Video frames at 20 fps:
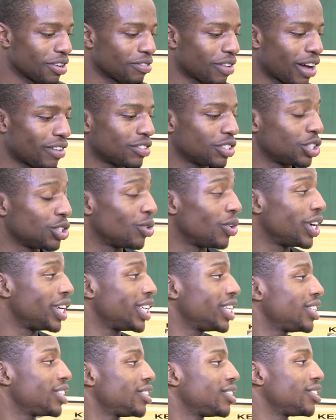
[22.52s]
I've enjoyed
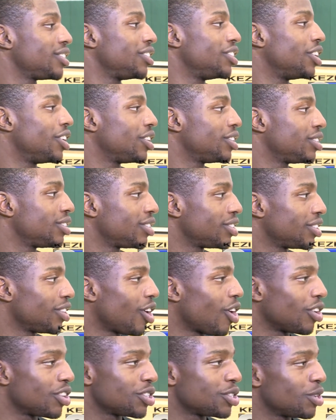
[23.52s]
it, you know,
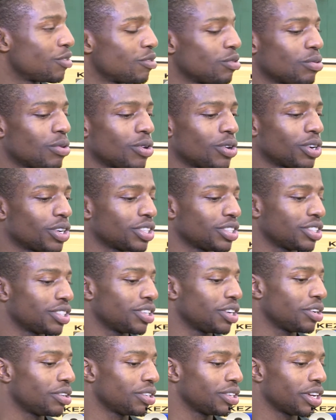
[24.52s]
all the Civil Wars, you
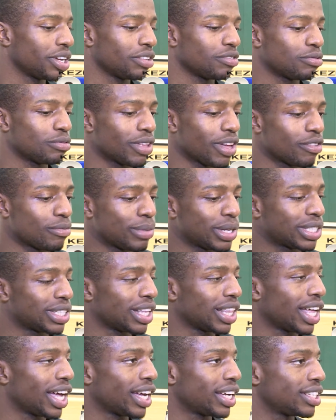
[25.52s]
know, they've meant a
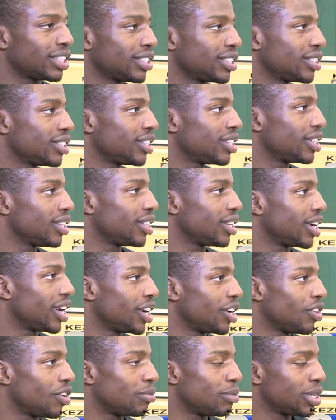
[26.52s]
lot. I
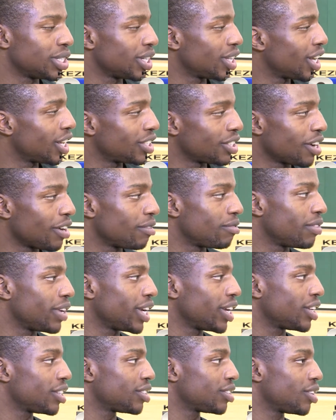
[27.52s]
know it means a lot to our
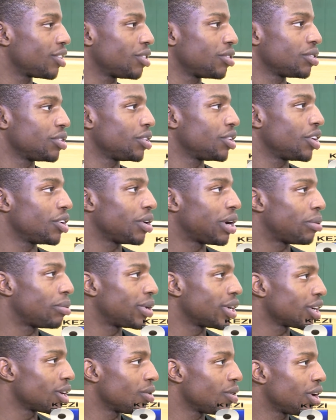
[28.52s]
fans, so, you know, I
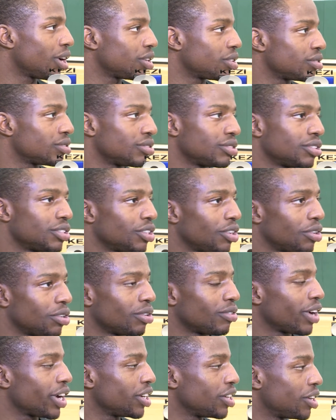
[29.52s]
want to go out on
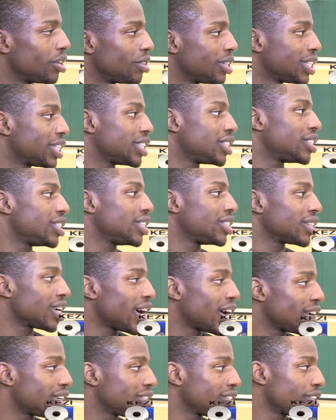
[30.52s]
the right note against these
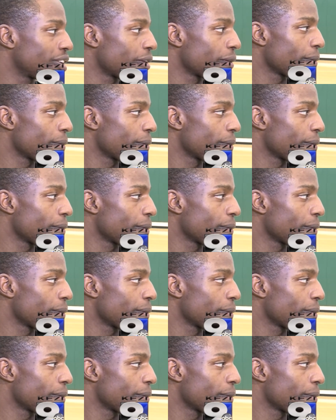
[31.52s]
guys.